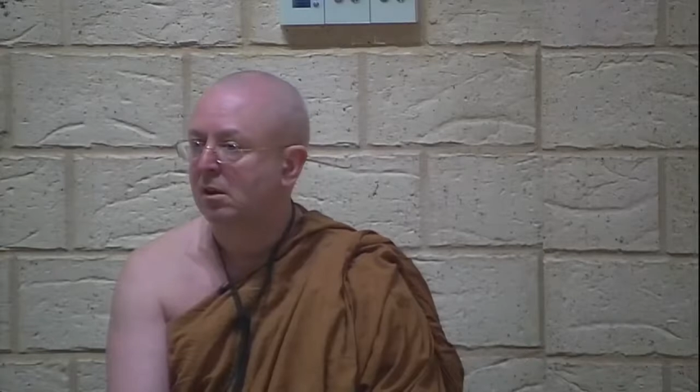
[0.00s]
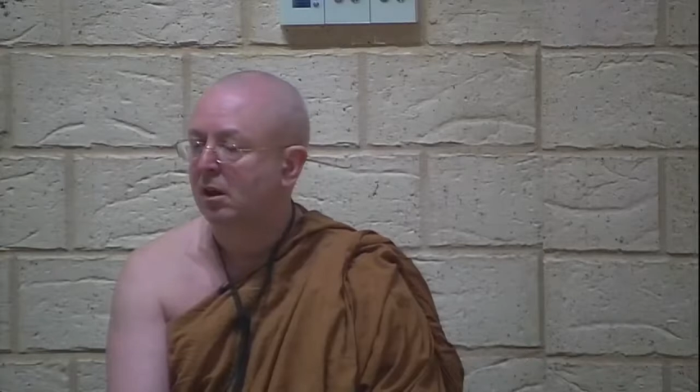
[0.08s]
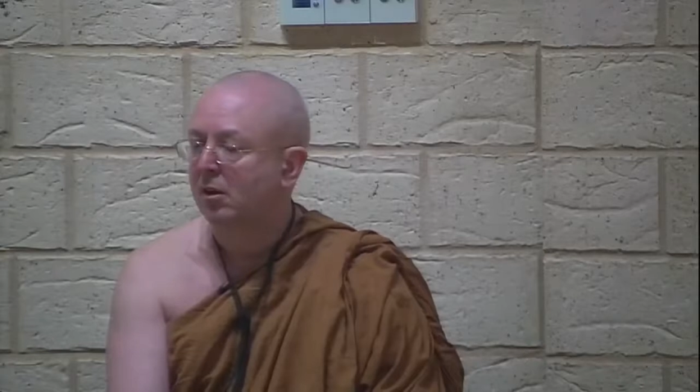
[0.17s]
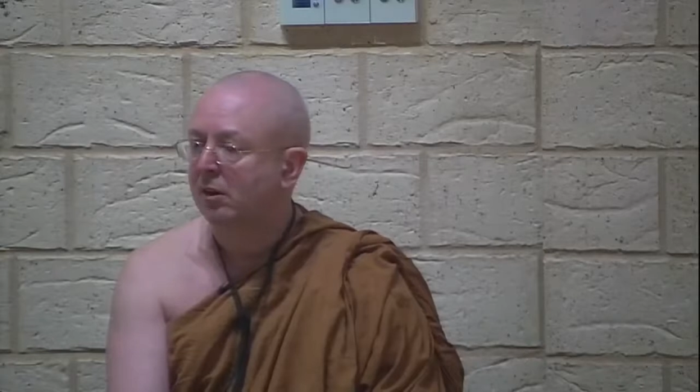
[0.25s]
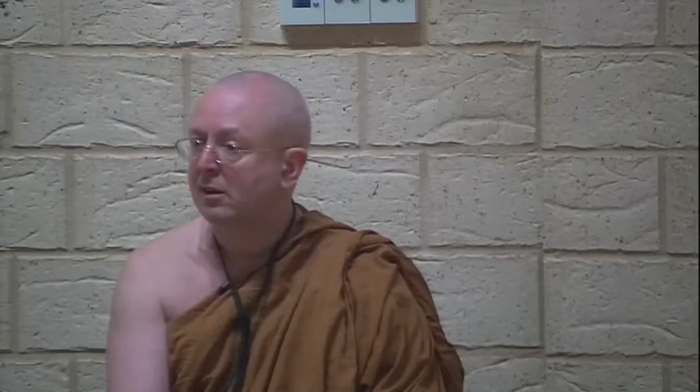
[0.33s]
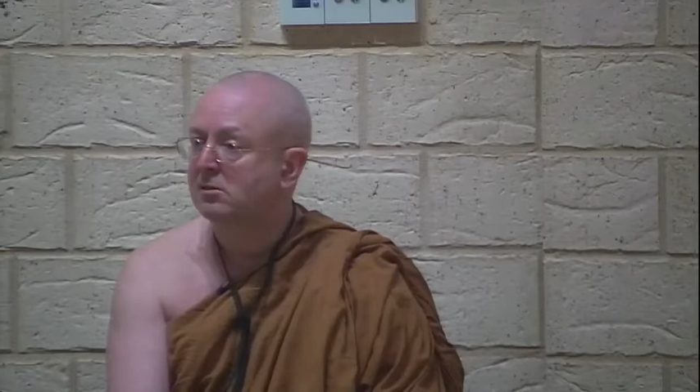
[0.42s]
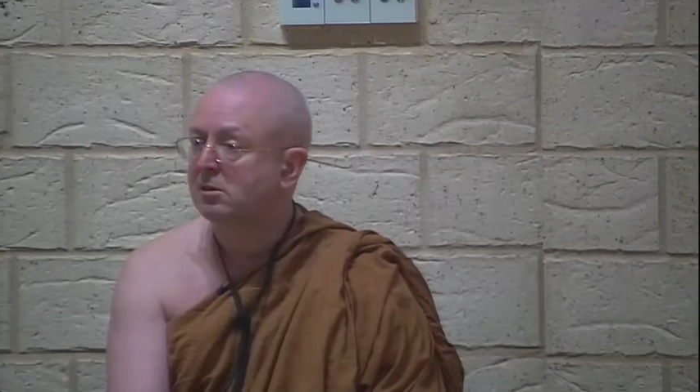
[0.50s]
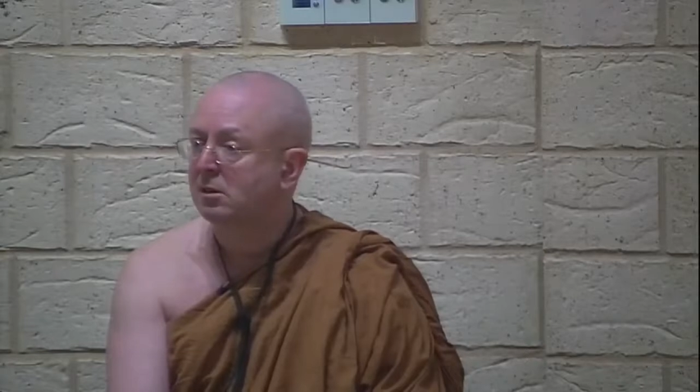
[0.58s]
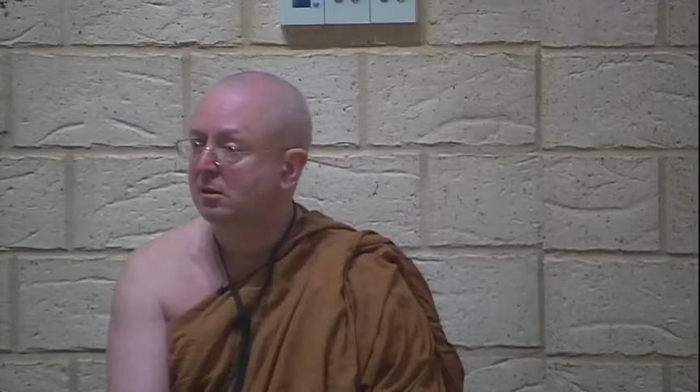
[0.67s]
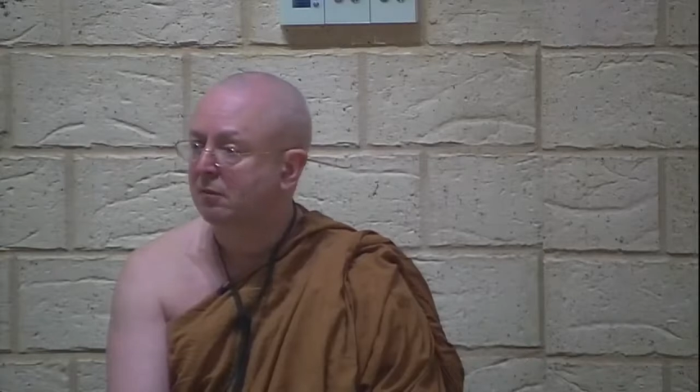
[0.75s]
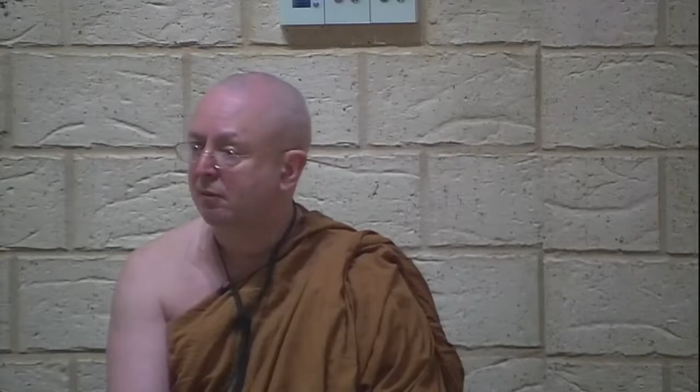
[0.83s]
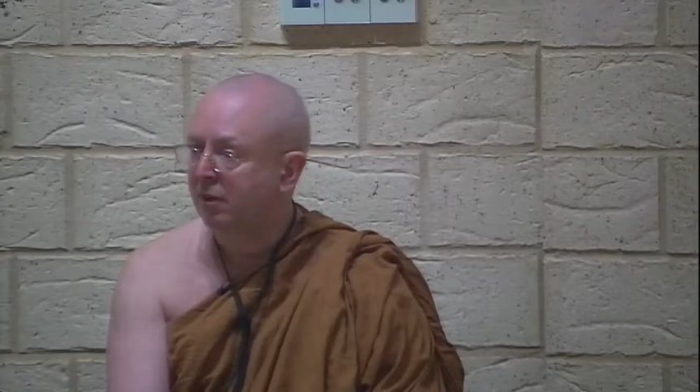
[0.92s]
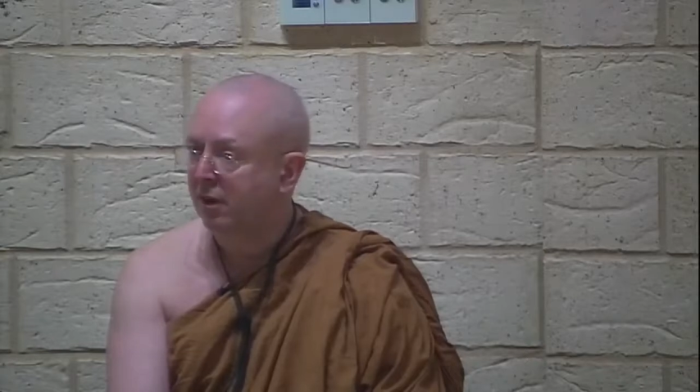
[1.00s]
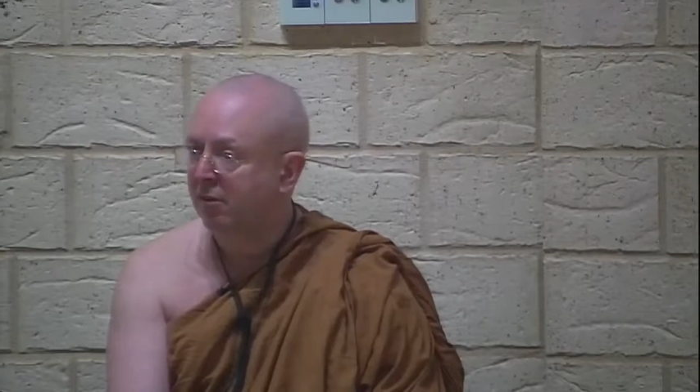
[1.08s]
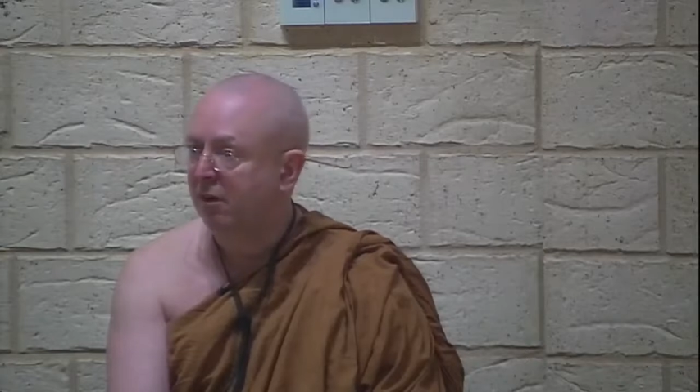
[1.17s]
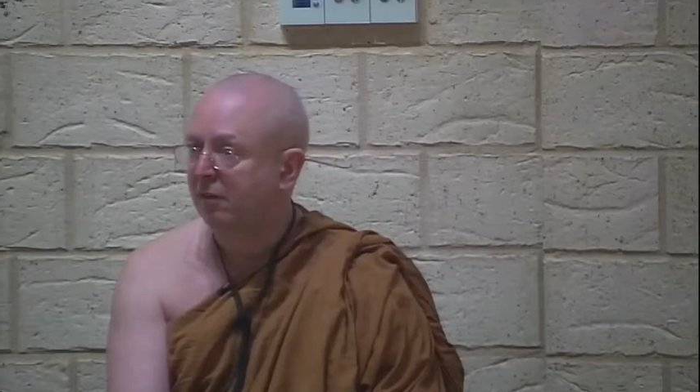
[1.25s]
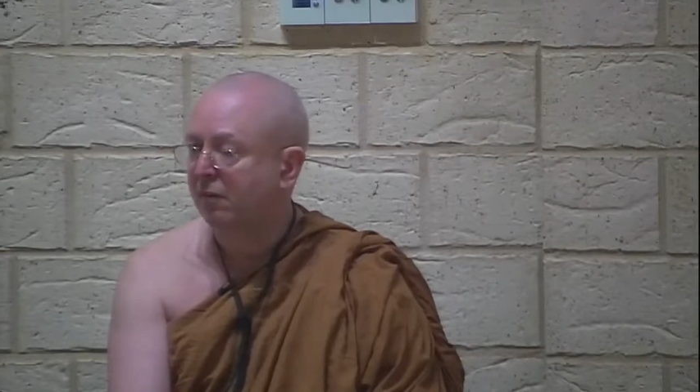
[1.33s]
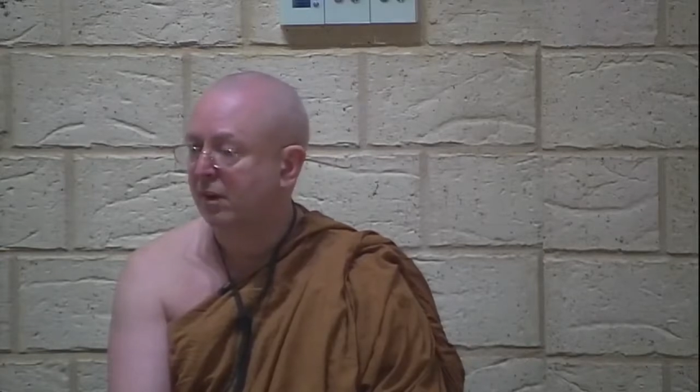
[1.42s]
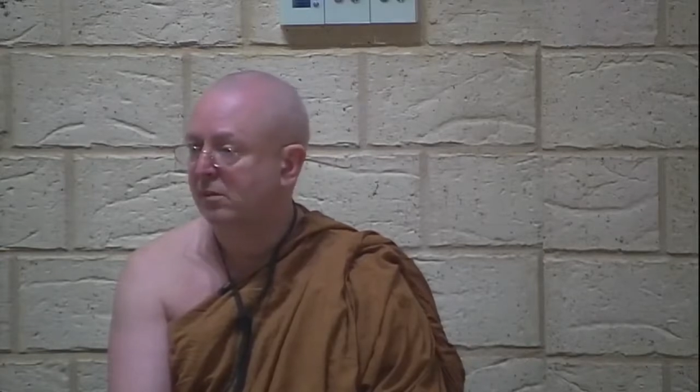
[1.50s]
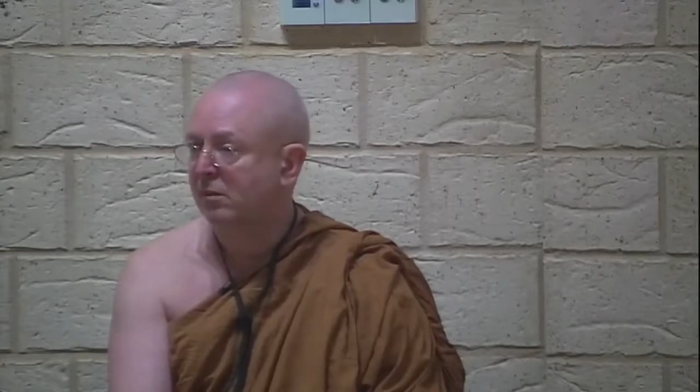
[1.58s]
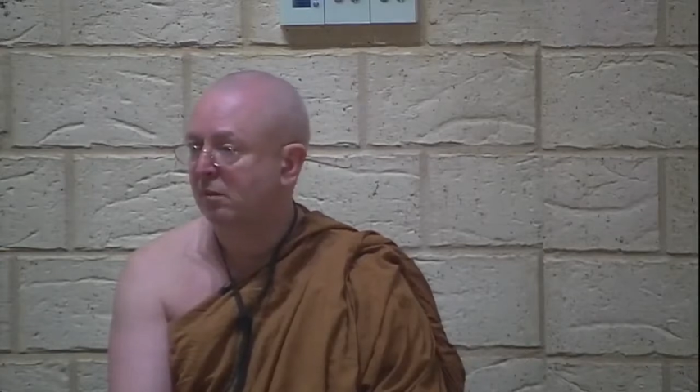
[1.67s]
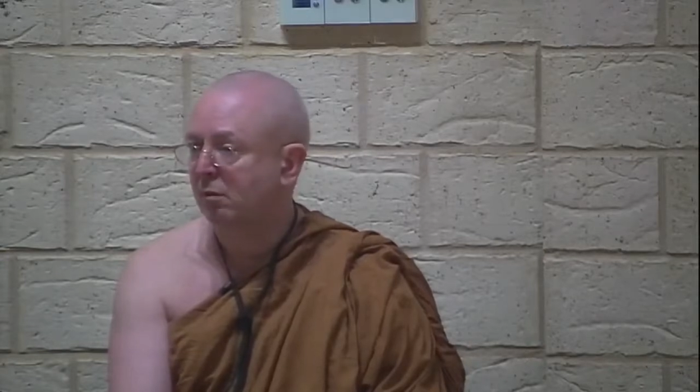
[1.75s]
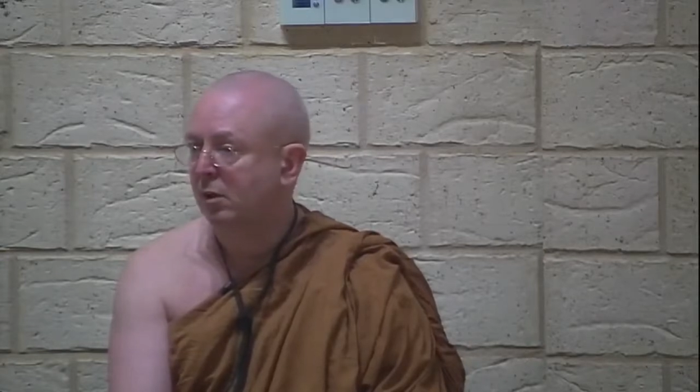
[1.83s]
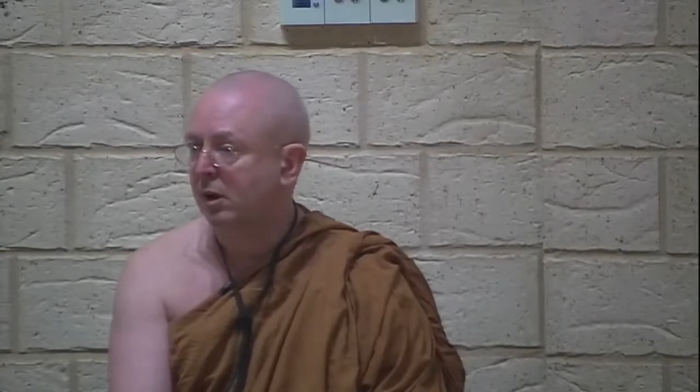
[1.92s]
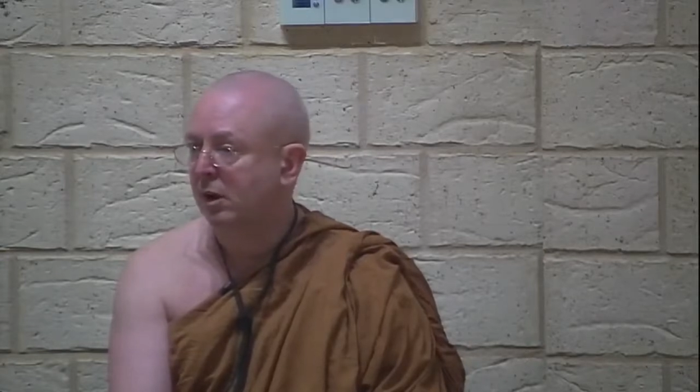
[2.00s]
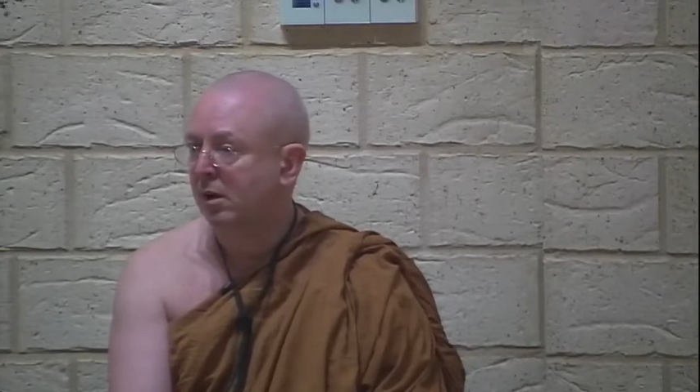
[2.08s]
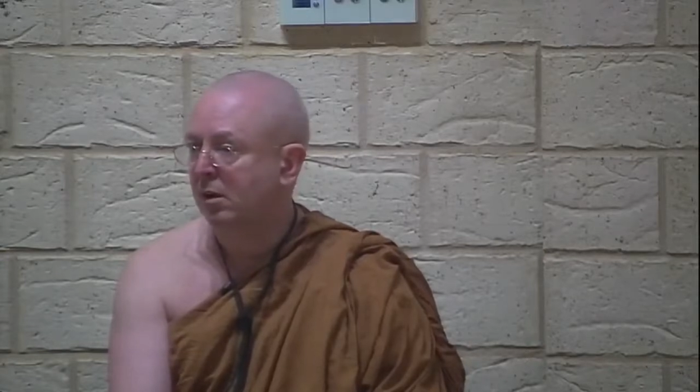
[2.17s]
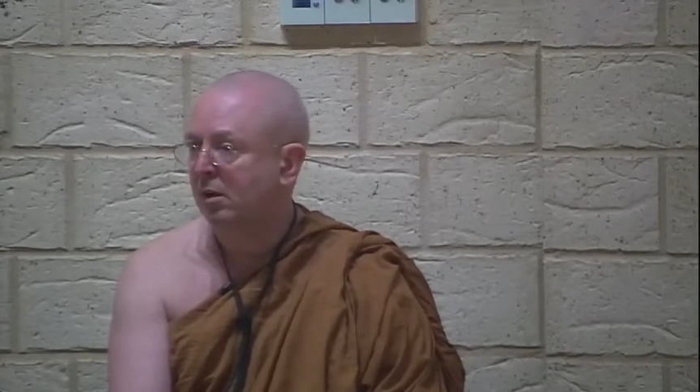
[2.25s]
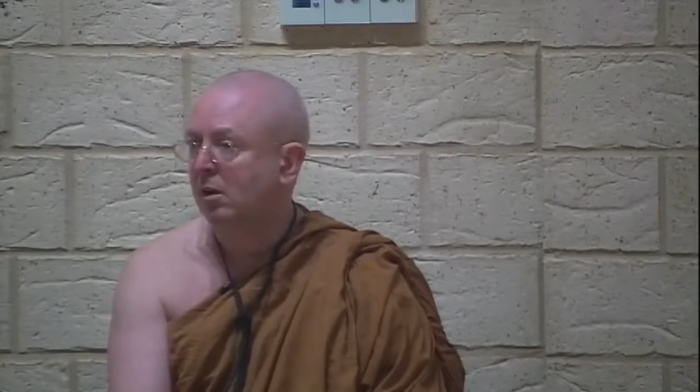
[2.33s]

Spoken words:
And that's a very effective way